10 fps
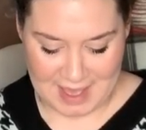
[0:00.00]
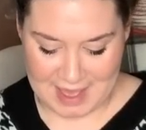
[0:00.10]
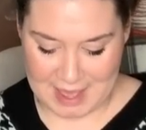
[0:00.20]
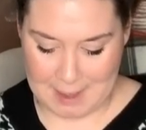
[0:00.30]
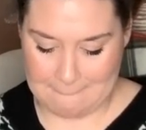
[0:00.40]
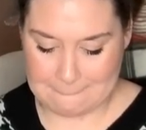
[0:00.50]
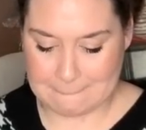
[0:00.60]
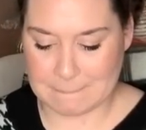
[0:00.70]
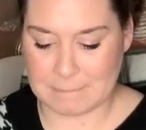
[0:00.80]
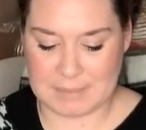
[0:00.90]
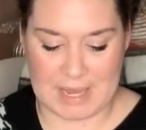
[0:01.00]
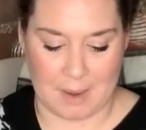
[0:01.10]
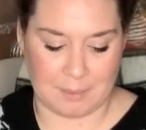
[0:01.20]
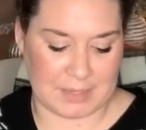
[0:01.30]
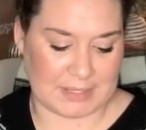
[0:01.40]
um, yeah,
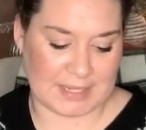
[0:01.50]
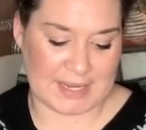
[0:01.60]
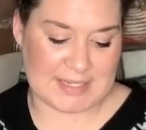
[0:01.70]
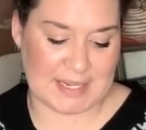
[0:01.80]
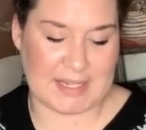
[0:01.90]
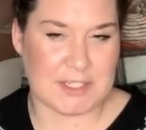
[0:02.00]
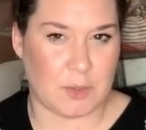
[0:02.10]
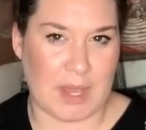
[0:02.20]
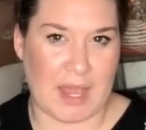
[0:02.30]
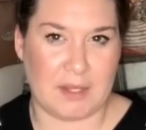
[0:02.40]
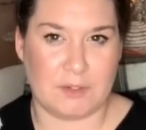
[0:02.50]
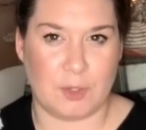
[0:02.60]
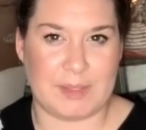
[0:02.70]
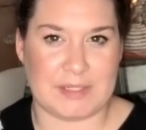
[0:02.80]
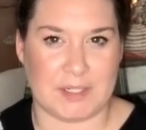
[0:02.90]
but like I said, that's okay. No
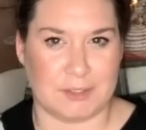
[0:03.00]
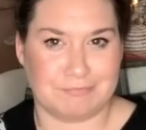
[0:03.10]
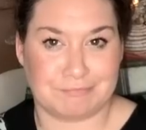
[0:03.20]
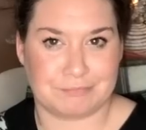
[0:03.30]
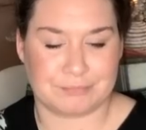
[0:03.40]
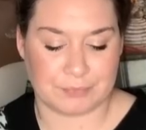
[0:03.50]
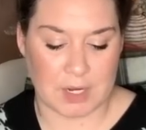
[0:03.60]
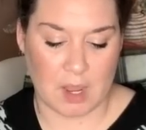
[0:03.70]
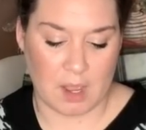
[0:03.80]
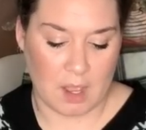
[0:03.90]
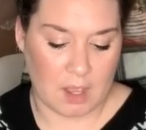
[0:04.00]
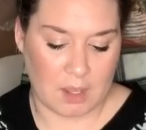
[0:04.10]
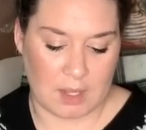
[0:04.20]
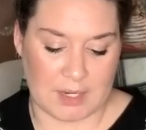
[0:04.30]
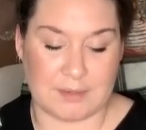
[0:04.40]
big deal.
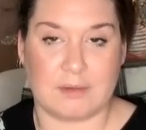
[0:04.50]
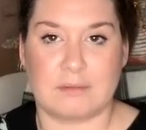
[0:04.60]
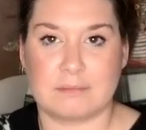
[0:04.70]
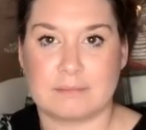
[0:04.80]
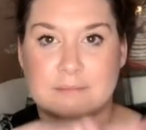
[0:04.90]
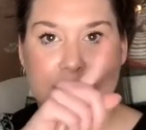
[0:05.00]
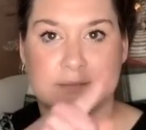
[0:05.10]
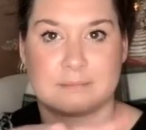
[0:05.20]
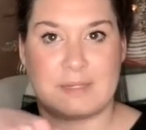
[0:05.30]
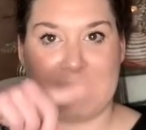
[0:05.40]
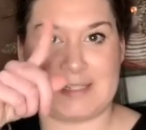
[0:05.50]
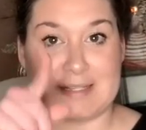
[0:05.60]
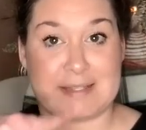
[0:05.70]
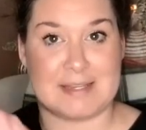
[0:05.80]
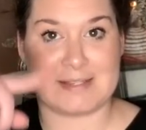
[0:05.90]
It, it
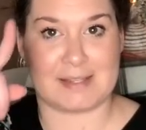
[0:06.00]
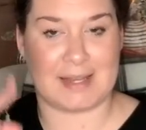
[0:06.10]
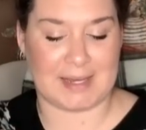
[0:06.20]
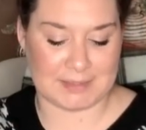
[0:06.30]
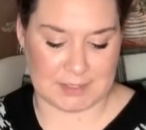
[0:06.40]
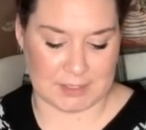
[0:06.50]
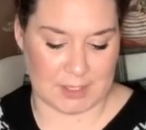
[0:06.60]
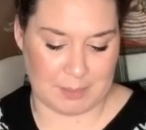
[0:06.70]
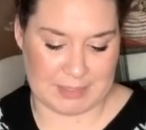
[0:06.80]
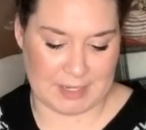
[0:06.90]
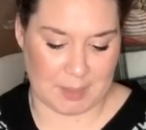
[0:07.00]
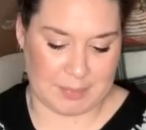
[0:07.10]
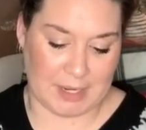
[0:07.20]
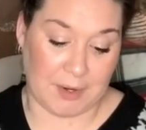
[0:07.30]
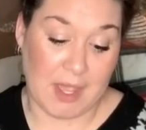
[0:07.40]
does this a lot, you know, up and down, up and
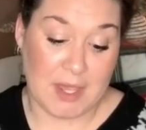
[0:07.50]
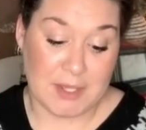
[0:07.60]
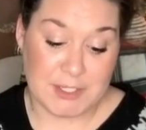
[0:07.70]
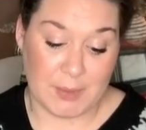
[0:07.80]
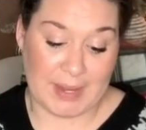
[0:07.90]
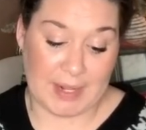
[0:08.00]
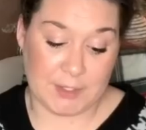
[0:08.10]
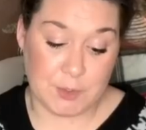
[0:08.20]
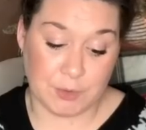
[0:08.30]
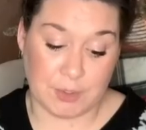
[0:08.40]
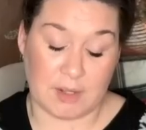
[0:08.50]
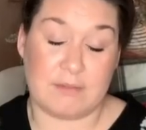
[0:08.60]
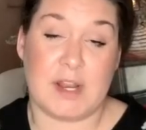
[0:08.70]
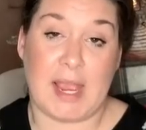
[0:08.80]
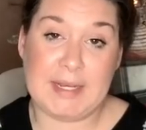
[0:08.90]
down. So I had a total of
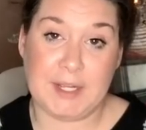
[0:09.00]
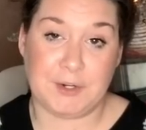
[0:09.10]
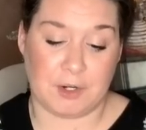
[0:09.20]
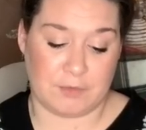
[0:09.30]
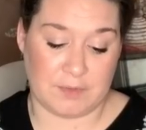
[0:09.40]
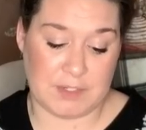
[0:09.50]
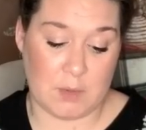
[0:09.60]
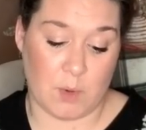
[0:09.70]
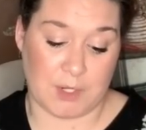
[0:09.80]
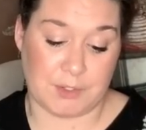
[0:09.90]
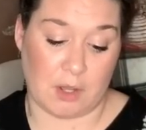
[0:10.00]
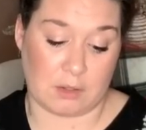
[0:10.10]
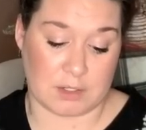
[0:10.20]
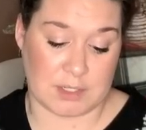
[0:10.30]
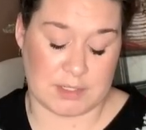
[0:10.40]

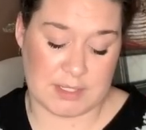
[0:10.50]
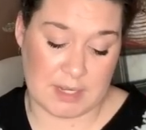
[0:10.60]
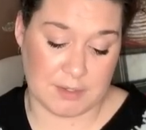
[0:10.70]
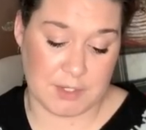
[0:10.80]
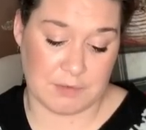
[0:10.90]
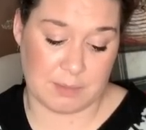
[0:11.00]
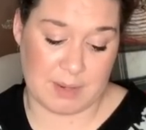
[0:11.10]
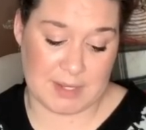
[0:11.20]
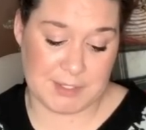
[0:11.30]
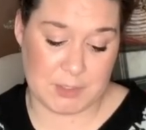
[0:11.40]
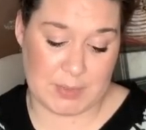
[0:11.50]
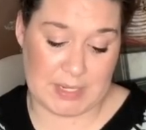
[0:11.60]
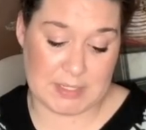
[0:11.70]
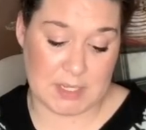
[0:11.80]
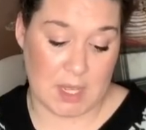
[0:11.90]
$951 in sales over the past two
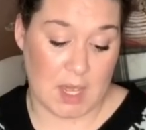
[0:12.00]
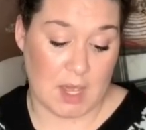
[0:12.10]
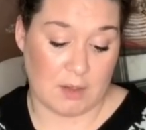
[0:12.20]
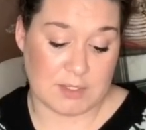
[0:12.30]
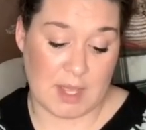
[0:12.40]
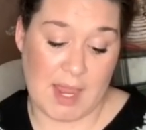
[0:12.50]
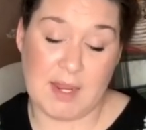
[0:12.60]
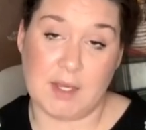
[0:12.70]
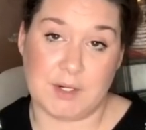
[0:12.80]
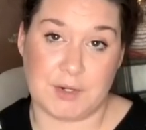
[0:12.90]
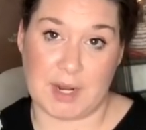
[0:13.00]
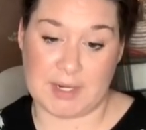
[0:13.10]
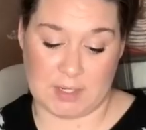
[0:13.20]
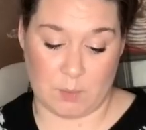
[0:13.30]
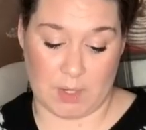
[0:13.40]
weeks,
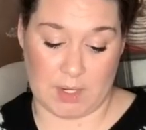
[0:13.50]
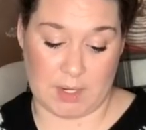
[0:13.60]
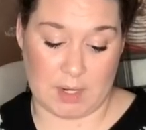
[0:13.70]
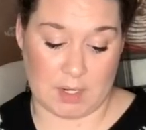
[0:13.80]
$891 on